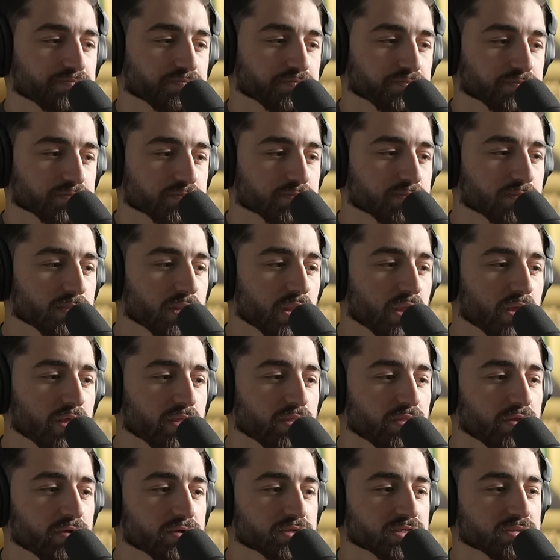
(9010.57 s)
Mm.
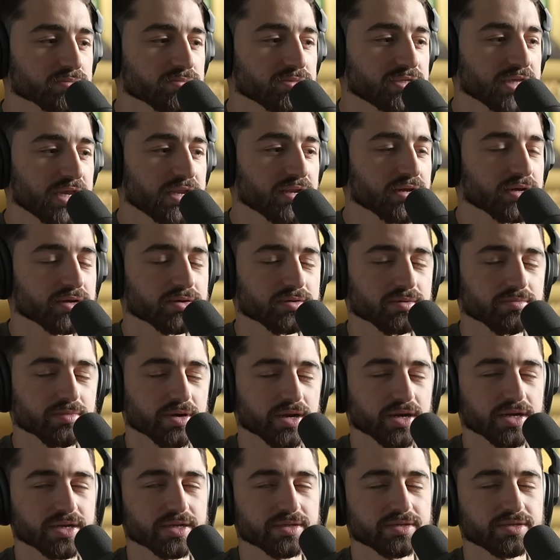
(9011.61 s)
There are some data. I'm
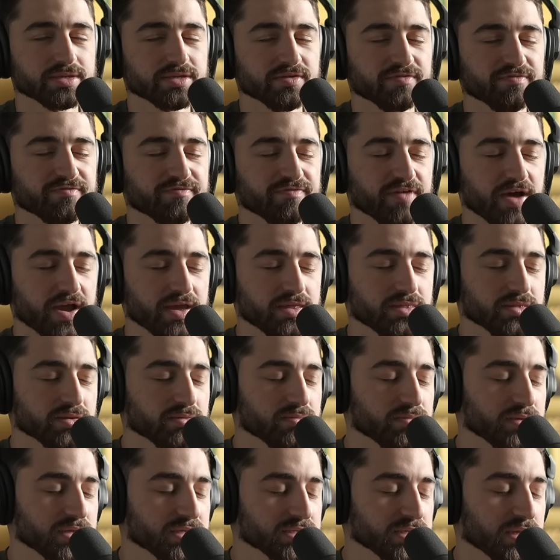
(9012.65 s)
not going to define
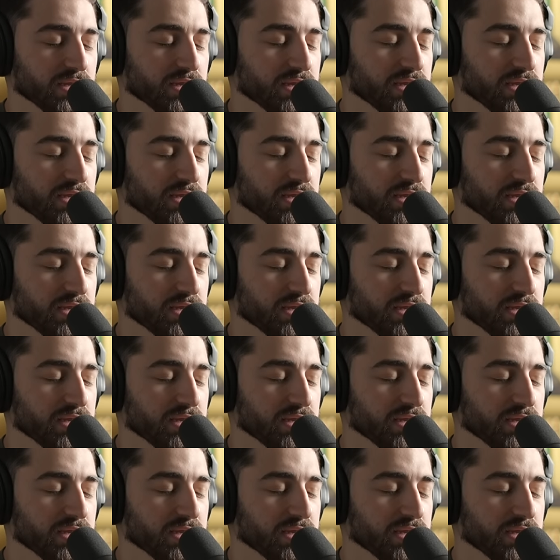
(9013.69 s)
them because, I,